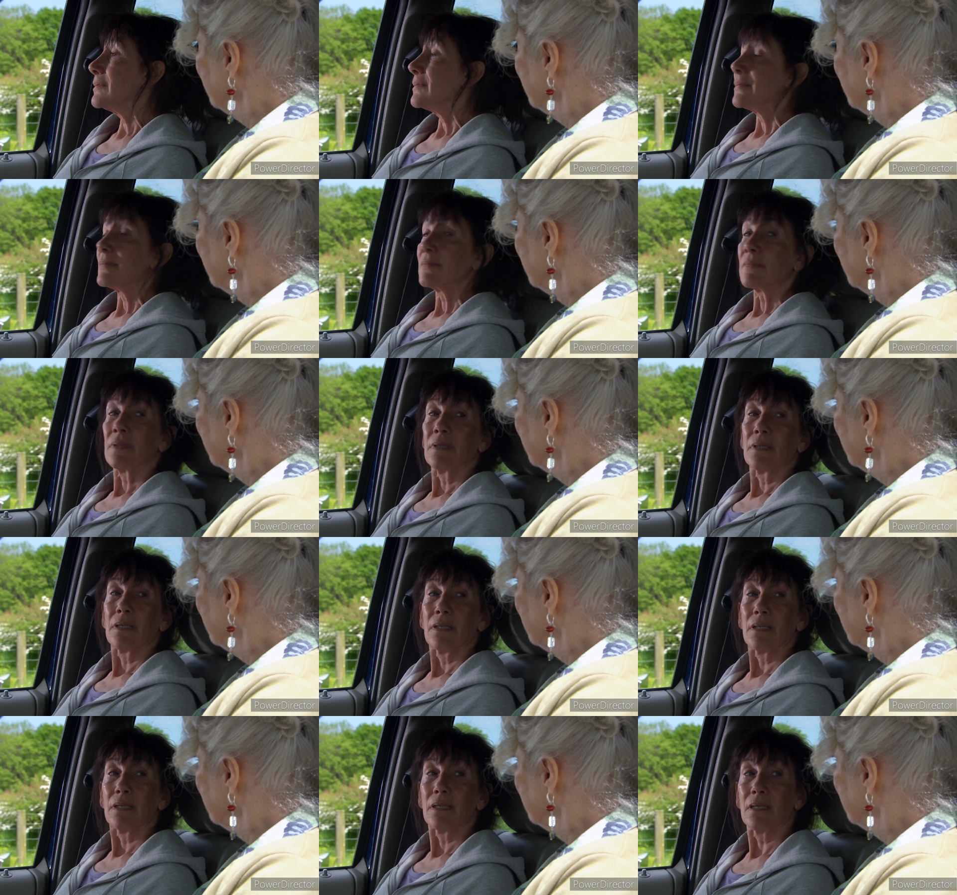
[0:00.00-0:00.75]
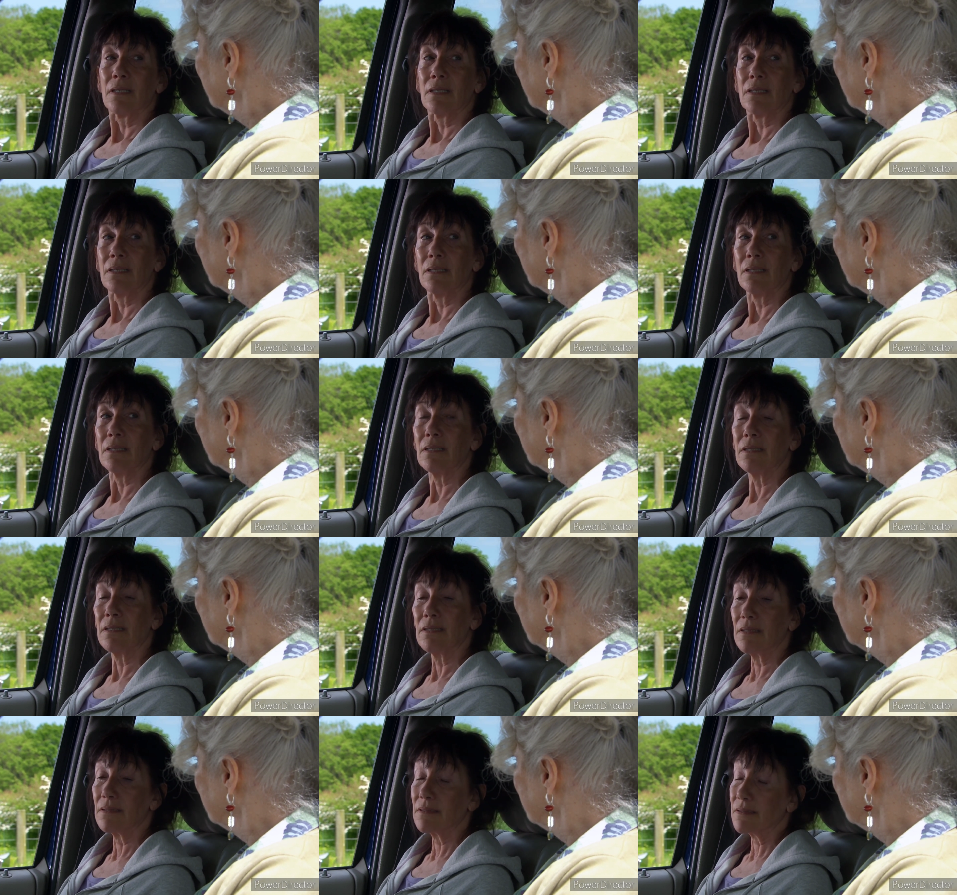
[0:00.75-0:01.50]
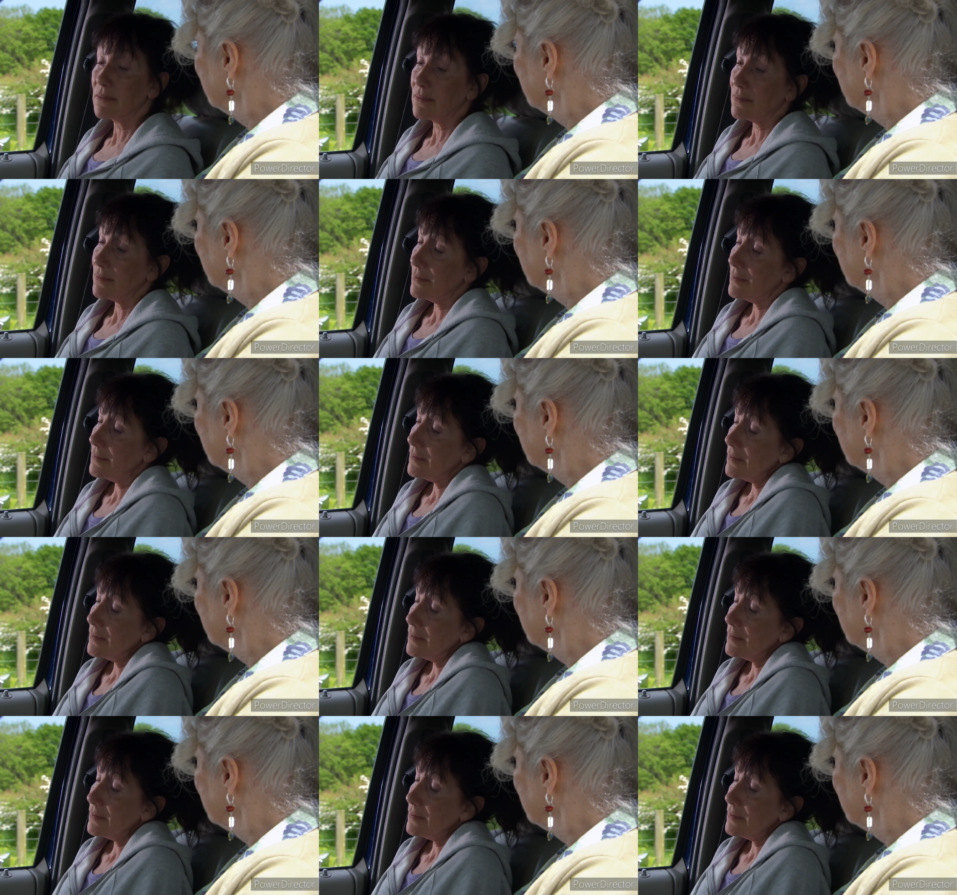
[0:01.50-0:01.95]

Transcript: Nobody speaks.